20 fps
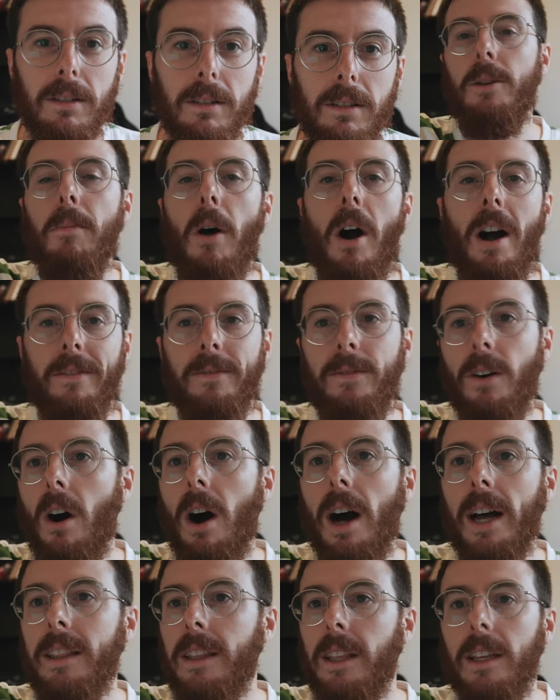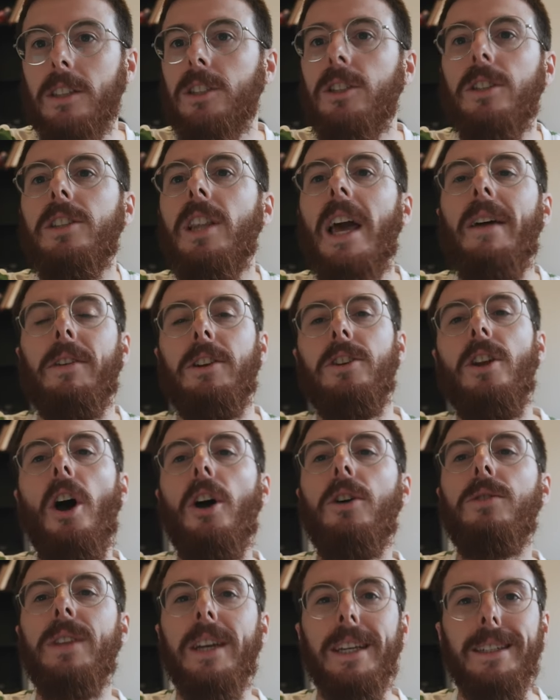You might find that you never
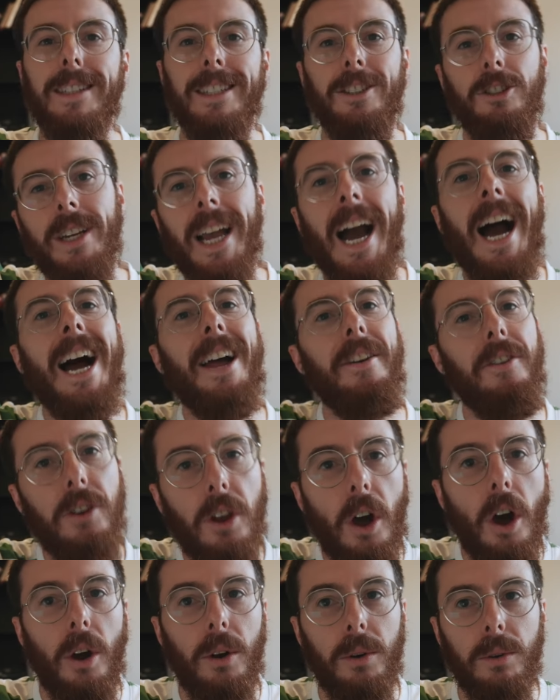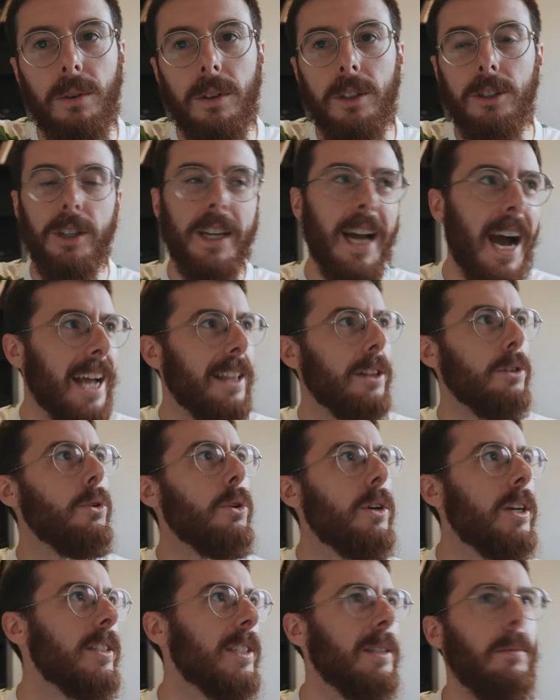know these things. You can't know. You can't
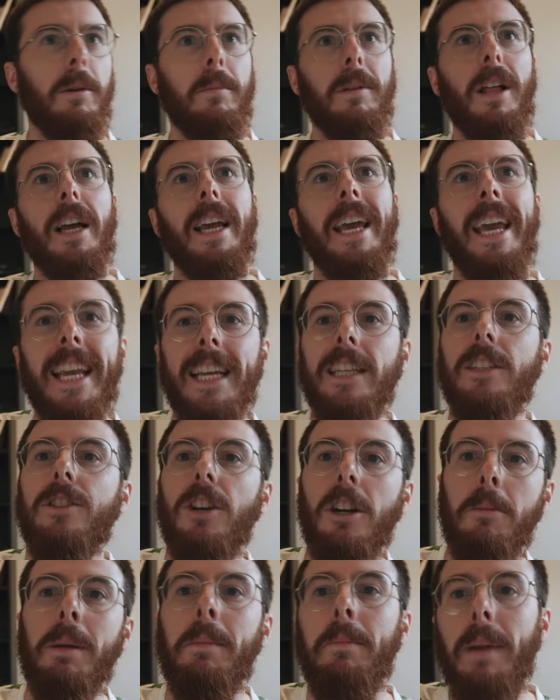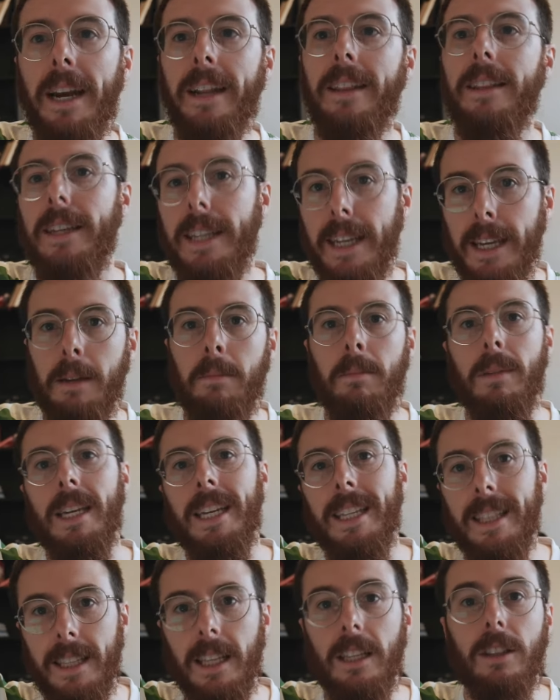look at someone and be like, he's going to be better than him.
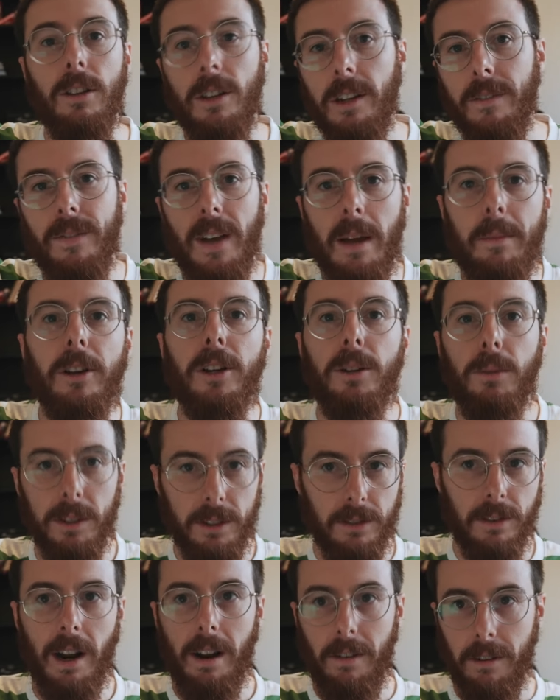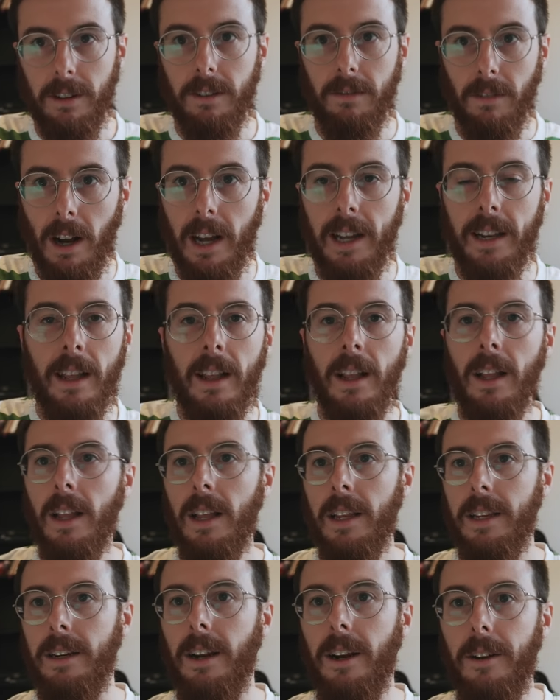Look at Fabio Quartararo, right?
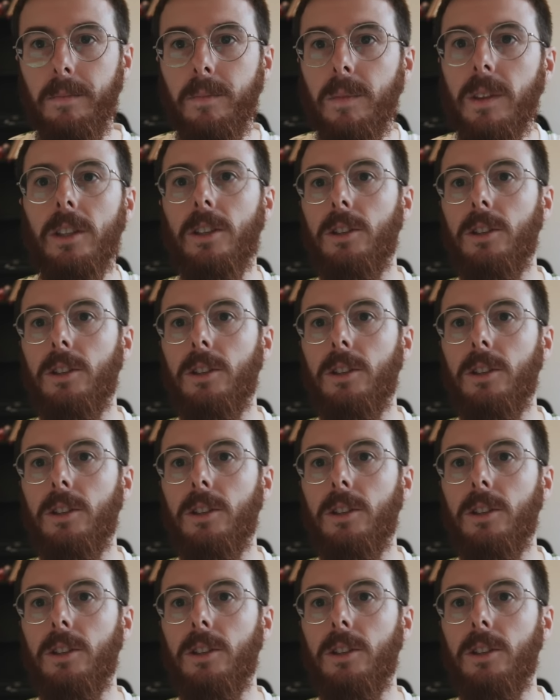You know,